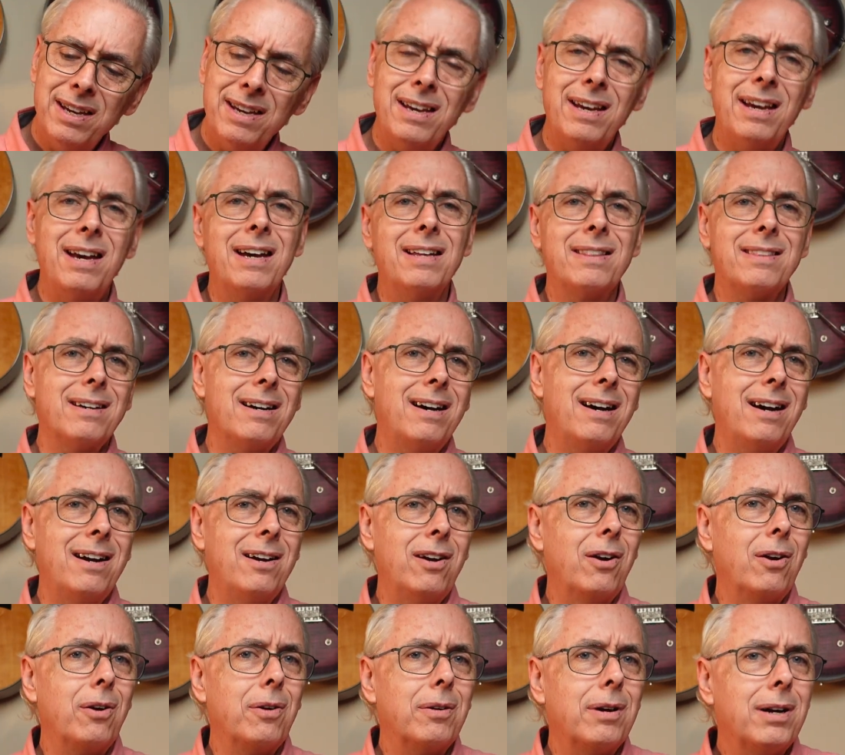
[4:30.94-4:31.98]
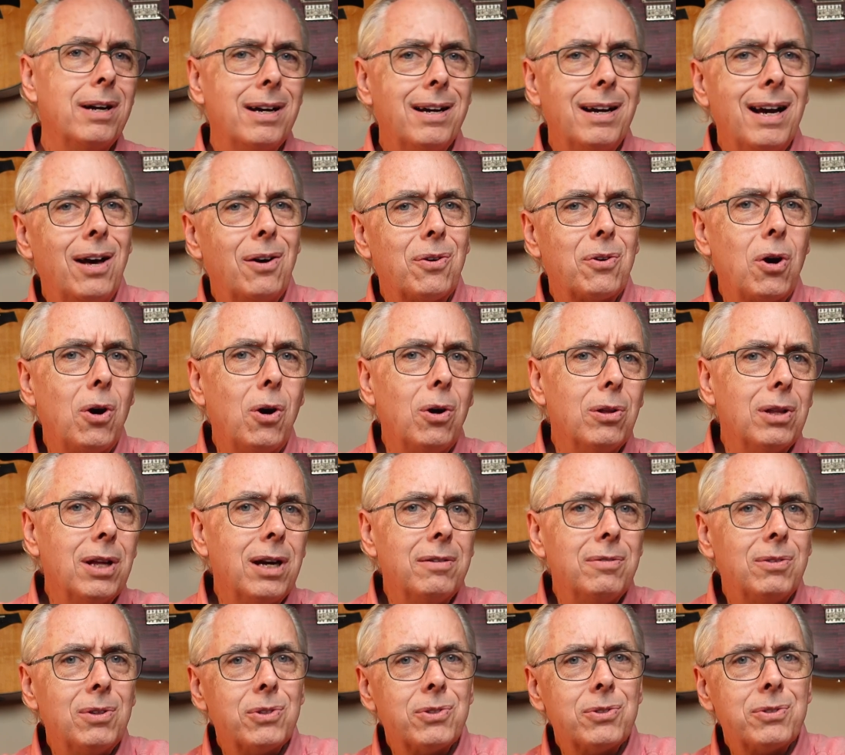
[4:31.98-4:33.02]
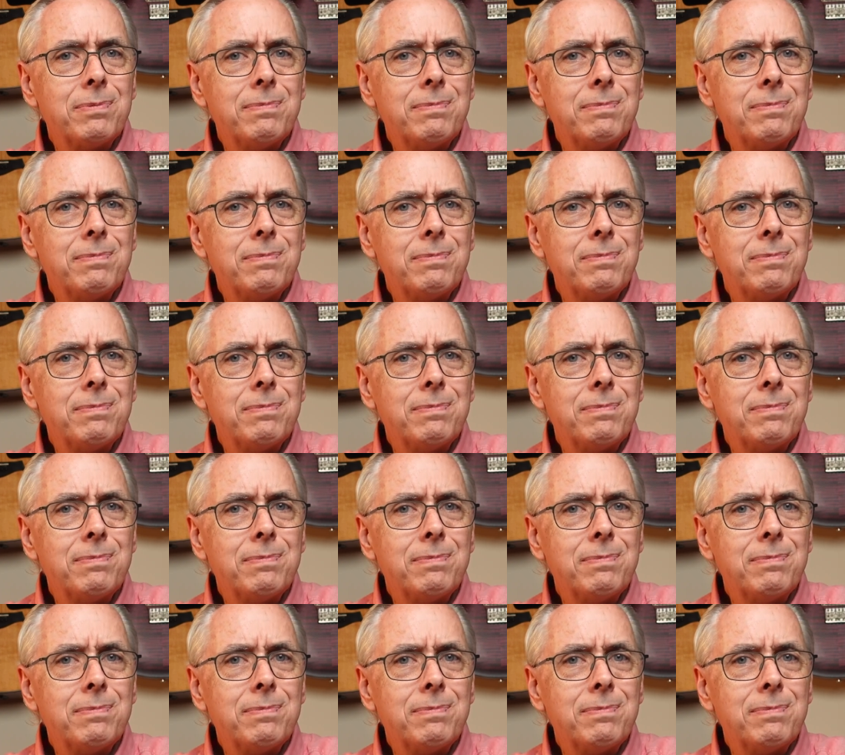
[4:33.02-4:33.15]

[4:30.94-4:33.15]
at the higher alcohol levels.